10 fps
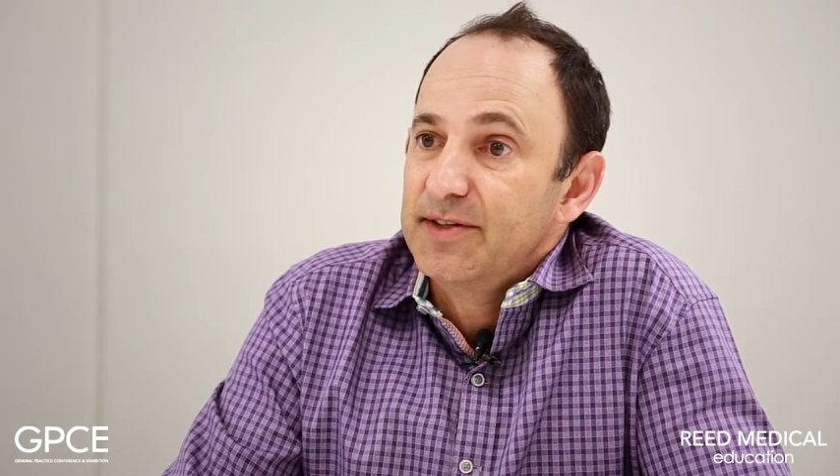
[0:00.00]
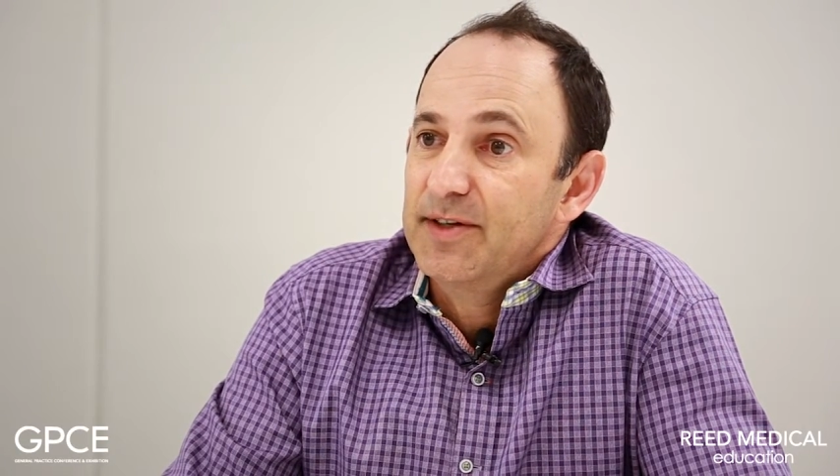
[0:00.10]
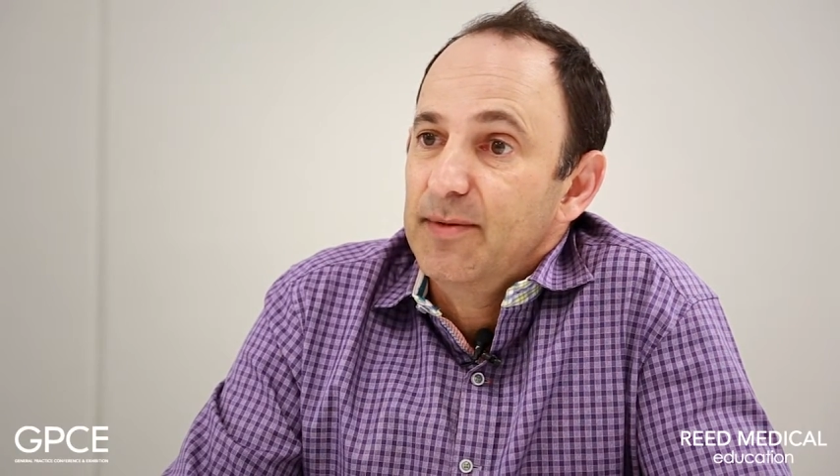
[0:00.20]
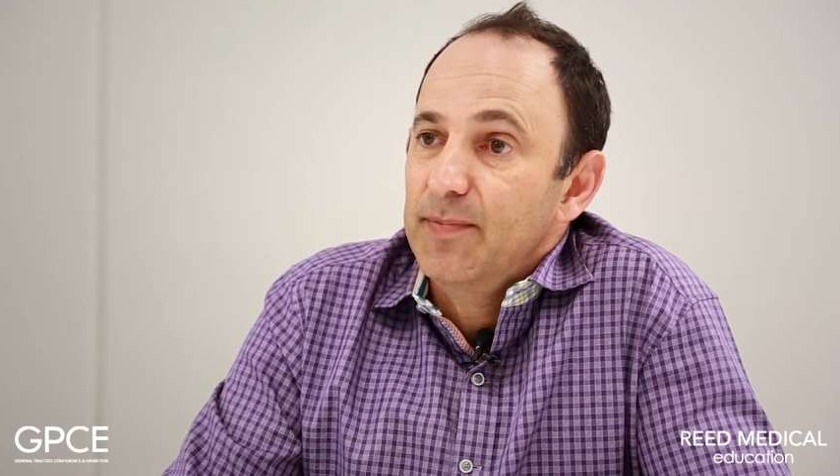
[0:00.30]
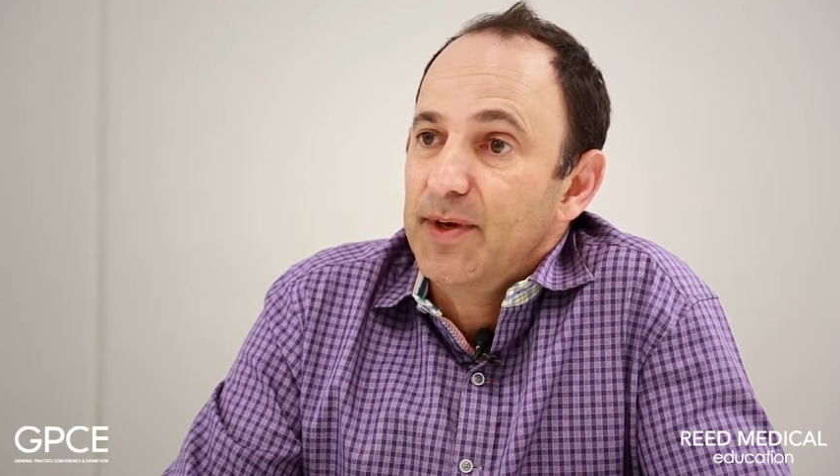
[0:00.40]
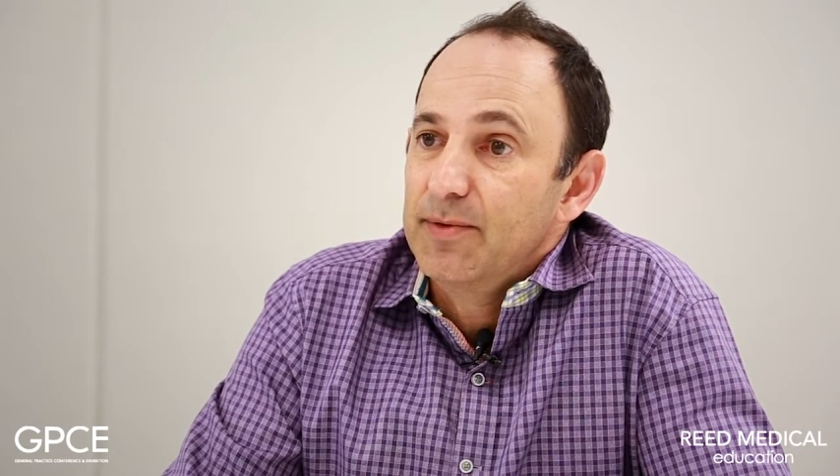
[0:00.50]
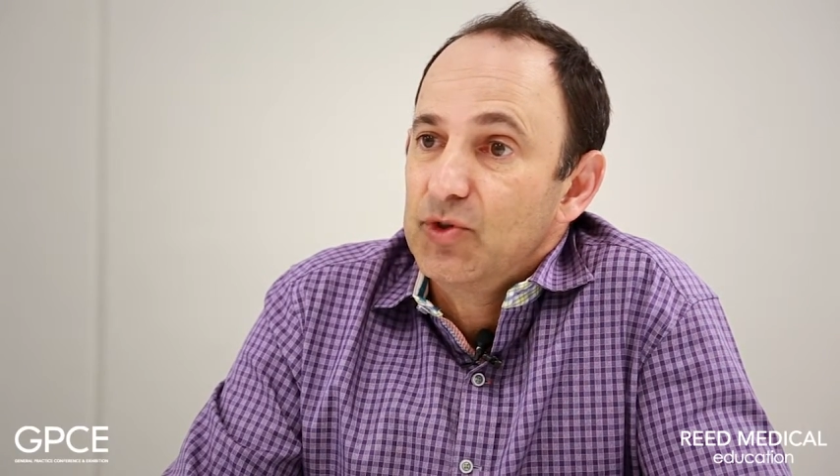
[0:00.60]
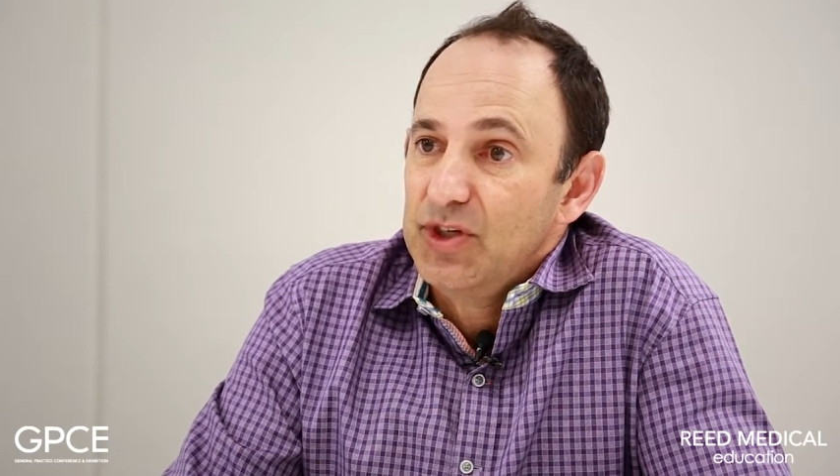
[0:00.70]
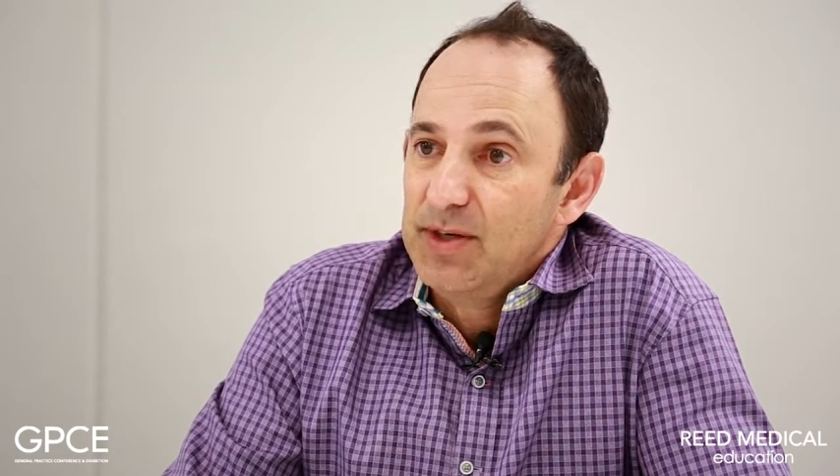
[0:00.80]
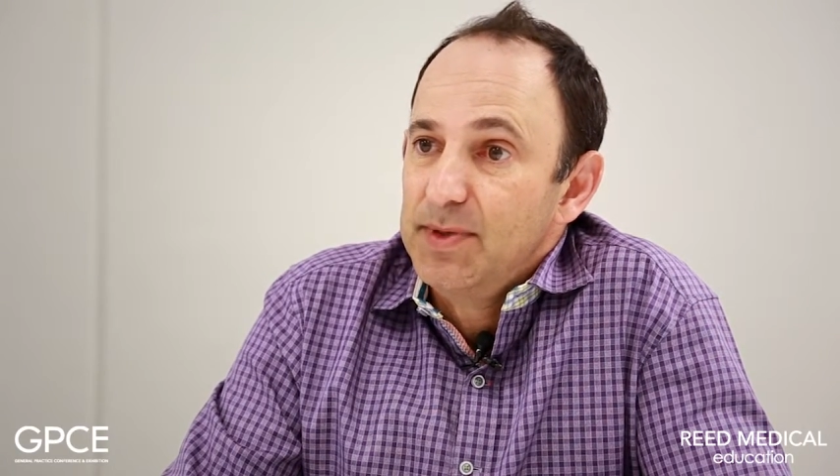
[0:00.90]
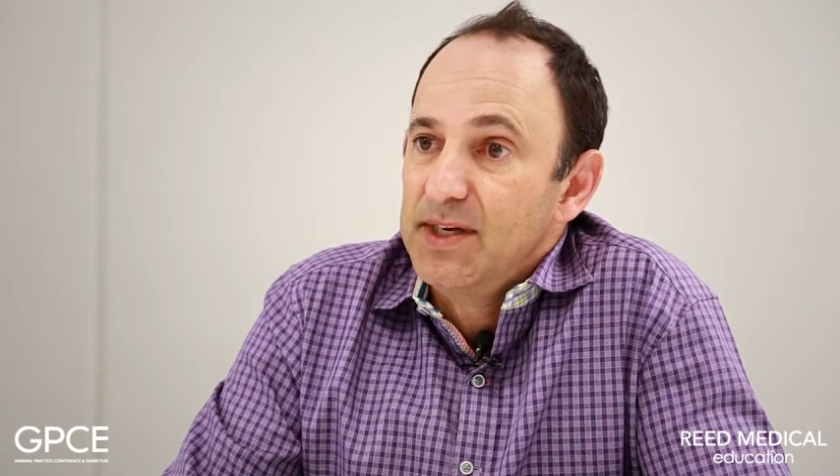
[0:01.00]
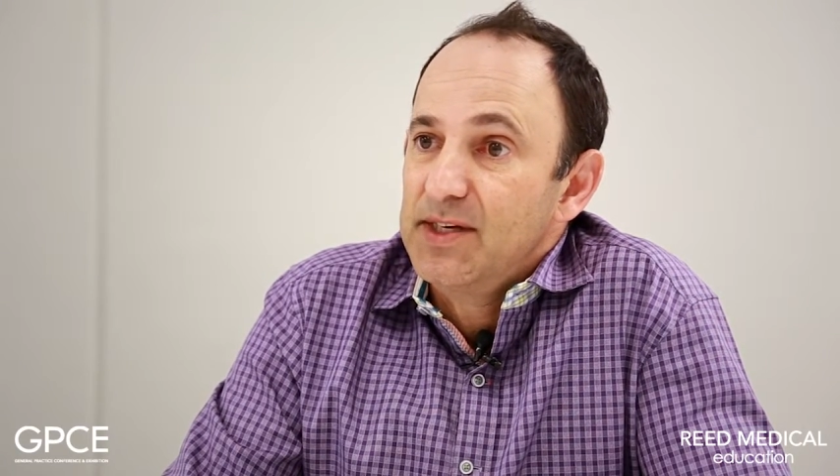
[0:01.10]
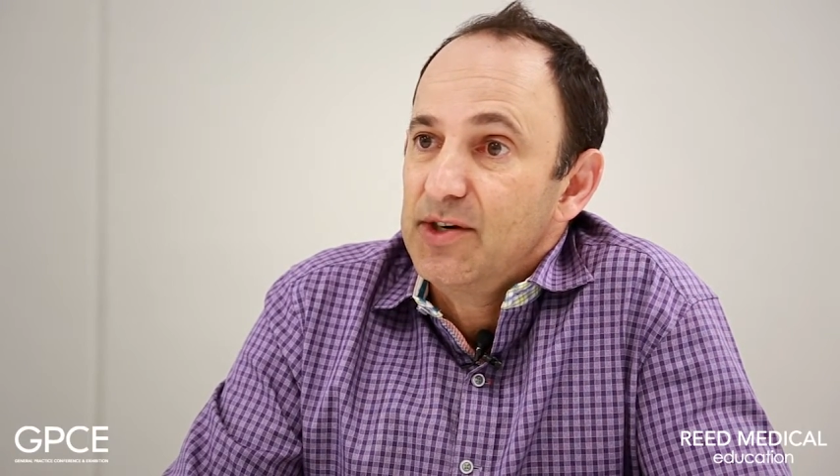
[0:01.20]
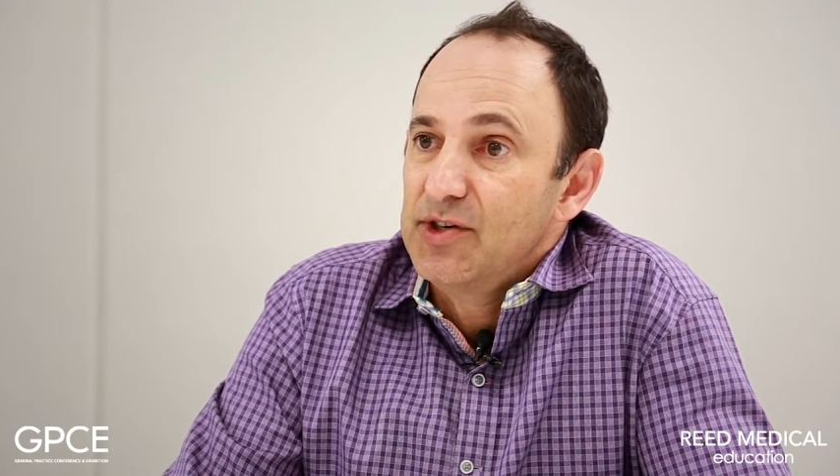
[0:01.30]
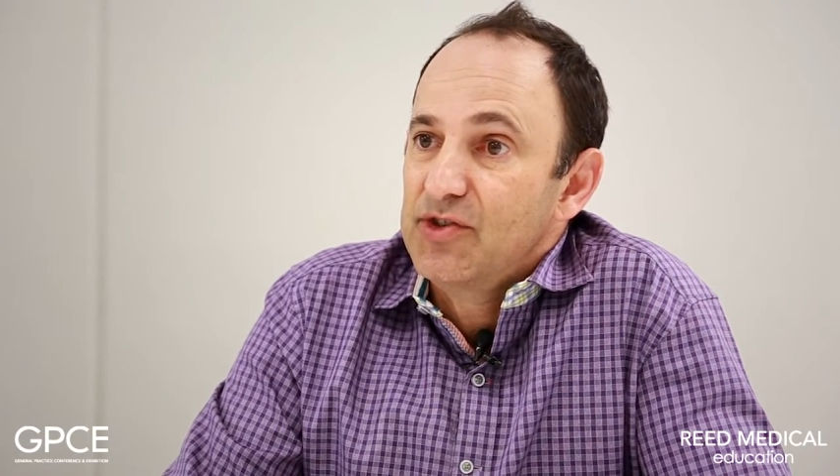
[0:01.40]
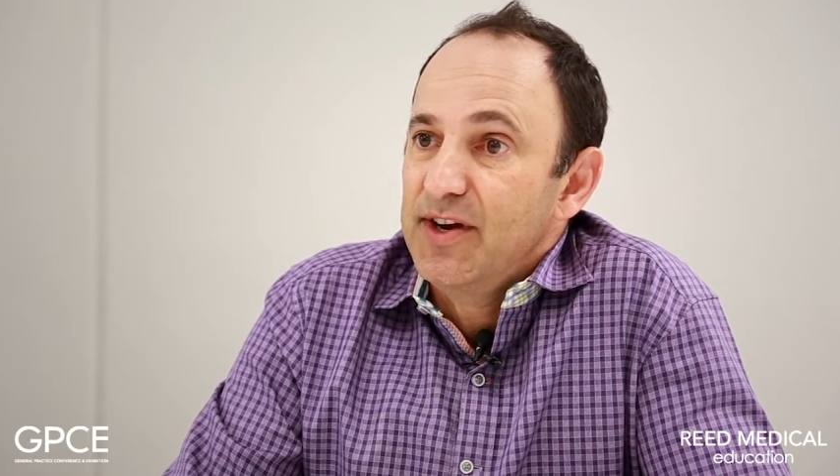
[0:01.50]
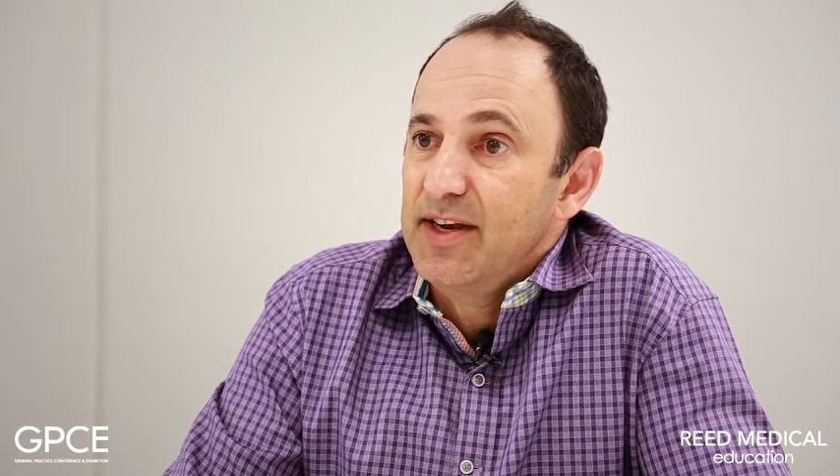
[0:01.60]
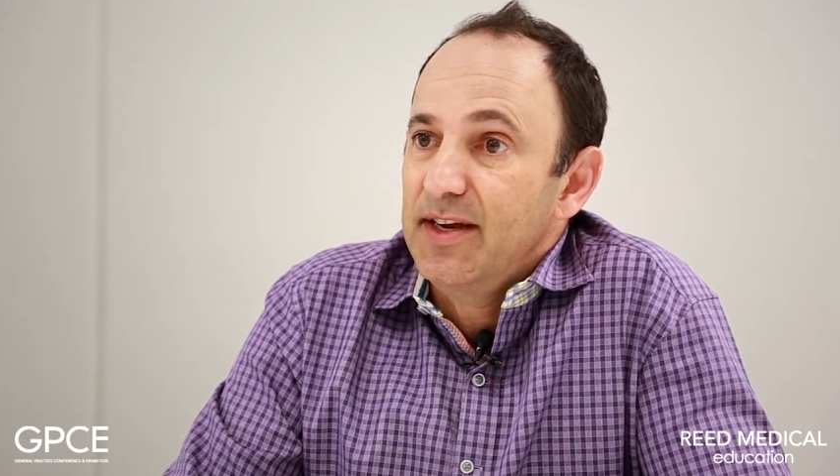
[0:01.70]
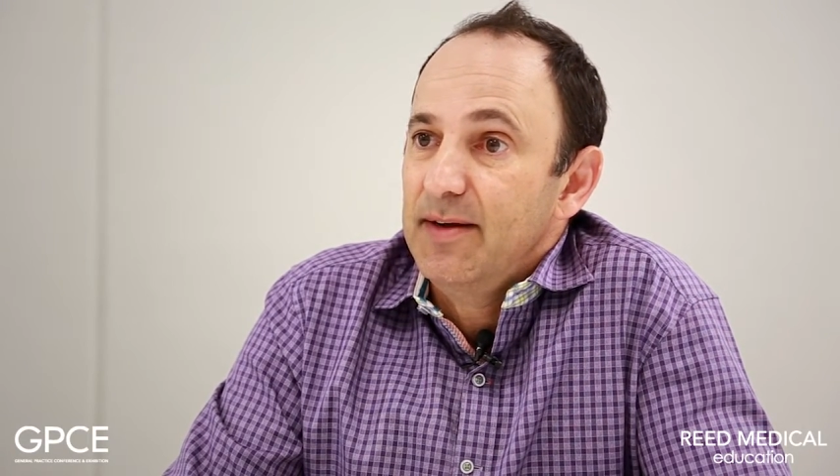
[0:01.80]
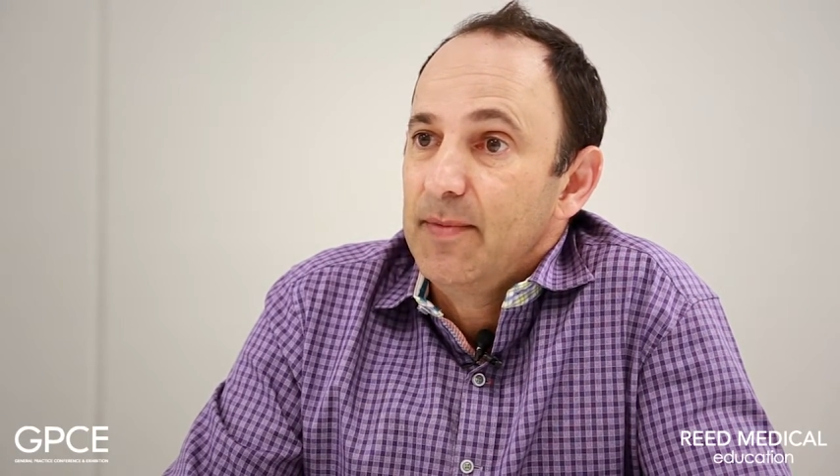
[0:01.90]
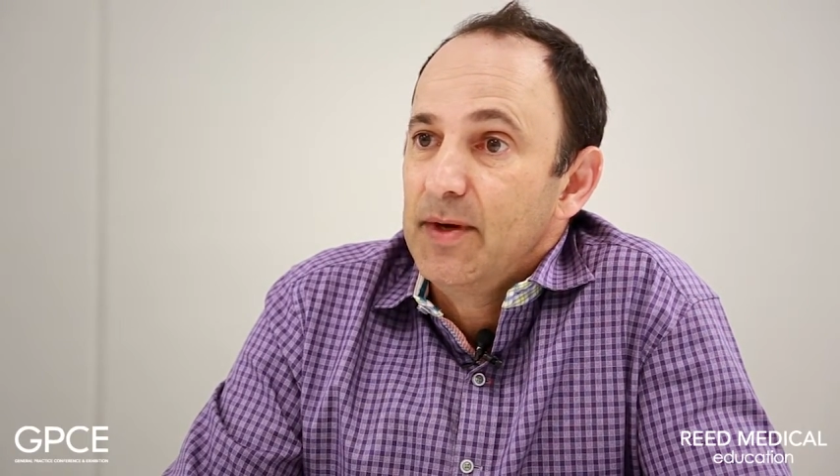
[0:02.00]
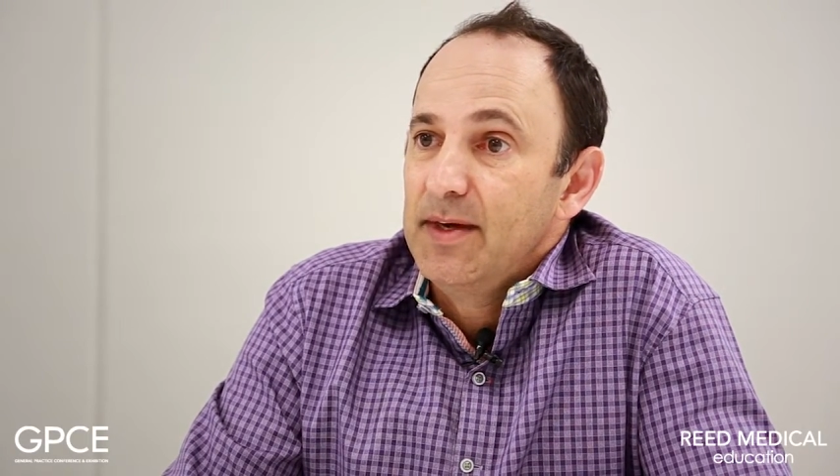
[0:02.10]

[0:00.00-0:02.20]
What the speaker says: GPs in Australia